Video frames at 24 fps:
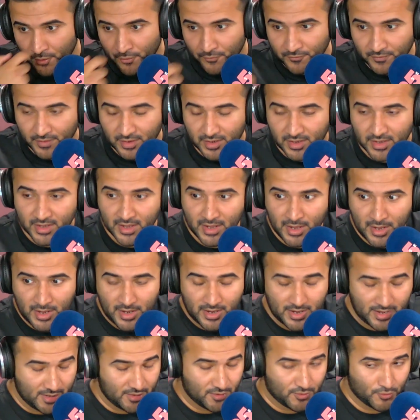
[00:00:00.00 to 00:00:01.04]
over
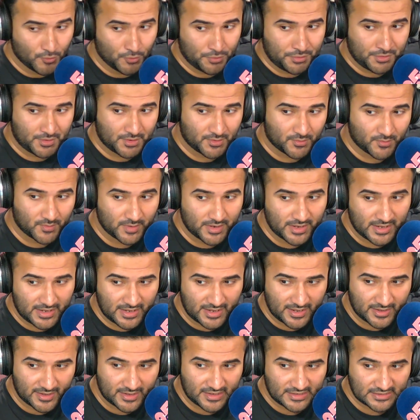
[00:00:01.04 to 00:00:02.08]
in North
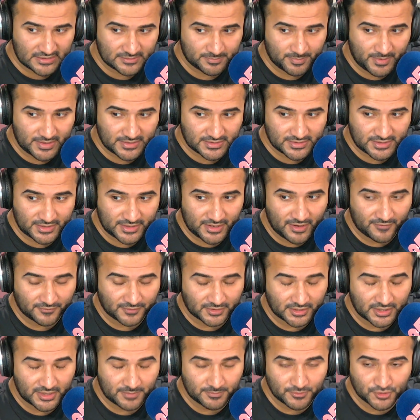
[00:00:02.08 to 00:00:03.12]
Korea, especially after
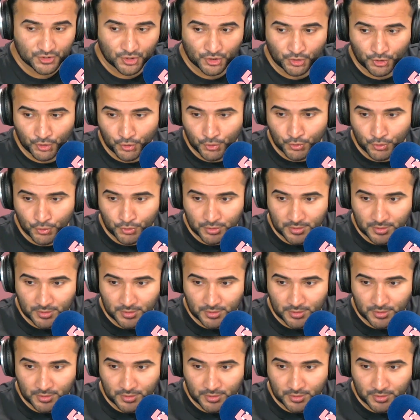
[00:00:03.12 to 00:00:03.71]
Kim Jong Un